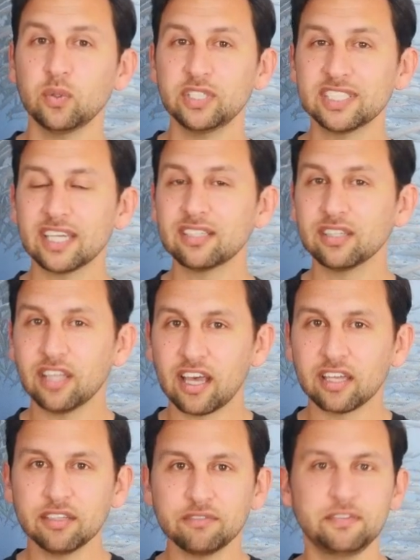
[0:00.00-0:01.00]
We designed a
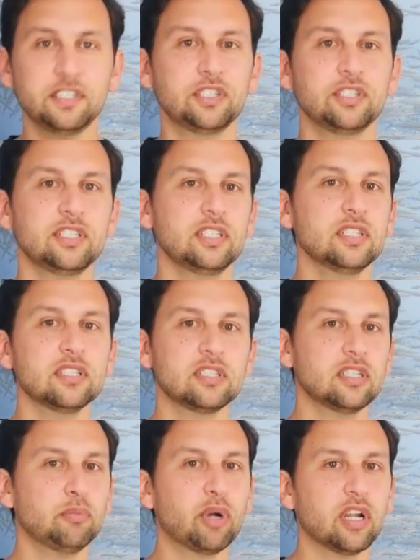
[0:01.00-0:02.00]
lot of features into this
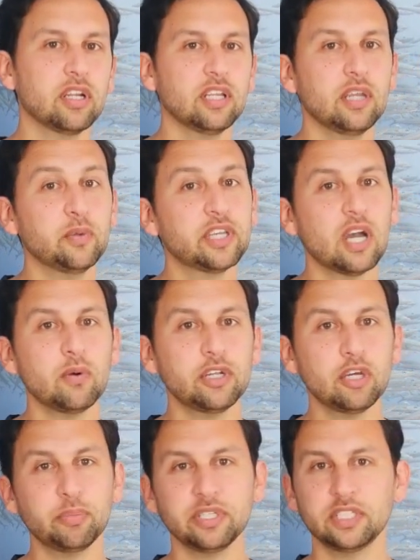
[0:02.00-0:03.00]
little part, and we cut
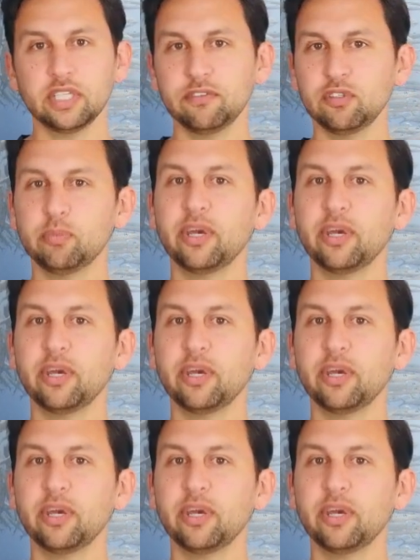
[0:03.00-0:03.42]
one open to give you a